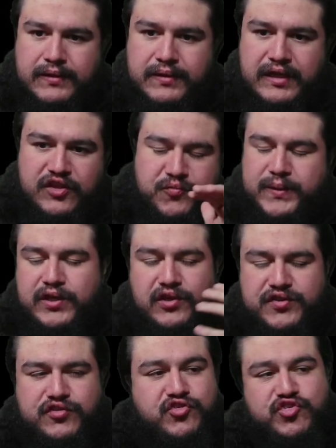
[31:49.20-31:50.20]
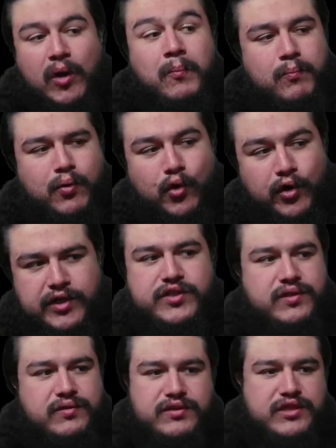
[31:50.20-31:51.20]
is because at some point
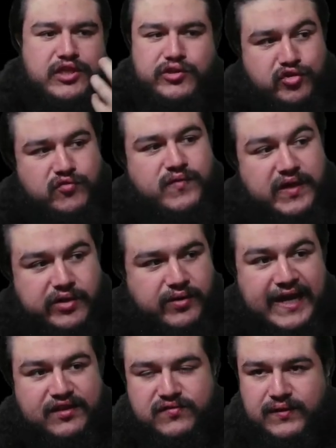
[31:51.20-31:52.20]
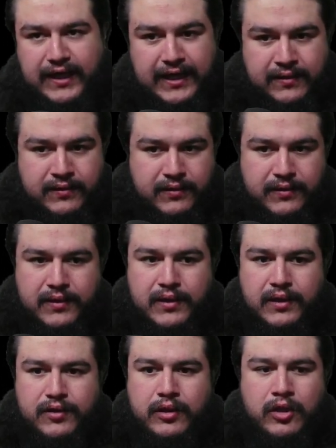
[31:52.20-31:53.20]
the YouTube video had to end,
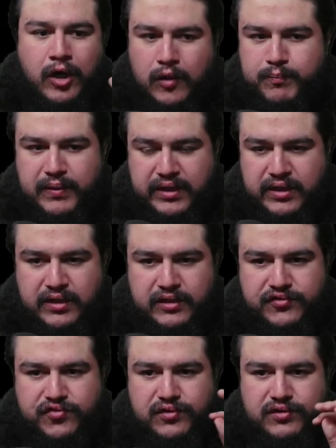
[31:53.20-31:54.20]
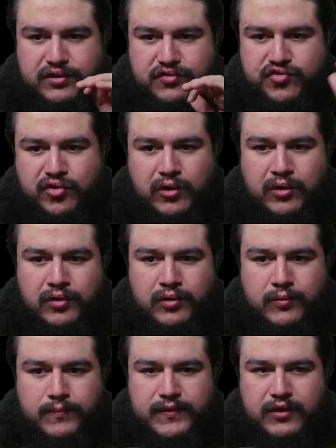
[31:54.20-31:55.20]
not because the song
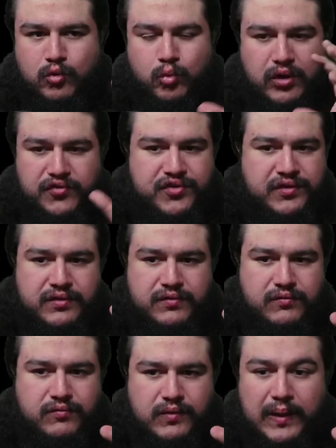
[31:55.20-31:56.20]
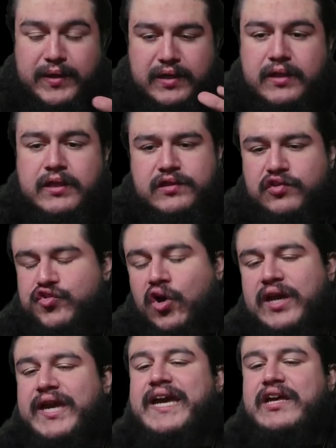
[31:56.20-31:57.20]
wasn't... I mean, the
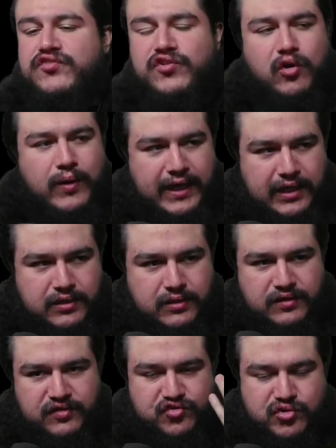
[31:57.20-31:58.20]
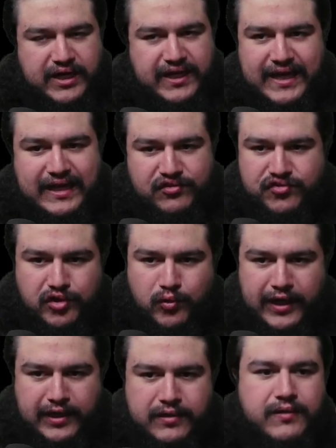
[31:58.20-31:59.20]
song has no end. This track has no
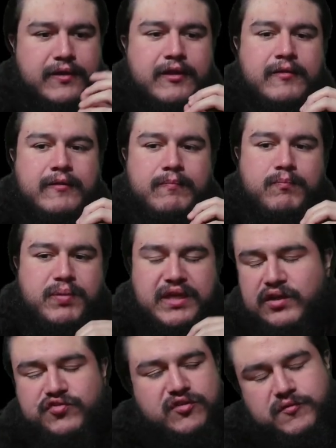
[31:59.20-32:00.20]
end because it's